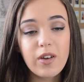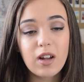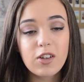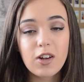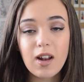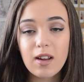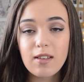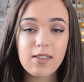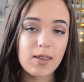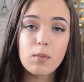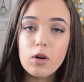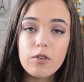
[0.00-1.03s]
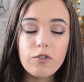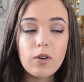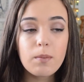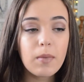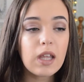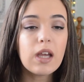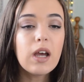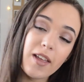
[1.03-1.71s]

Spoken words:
and you'd like to see more from me.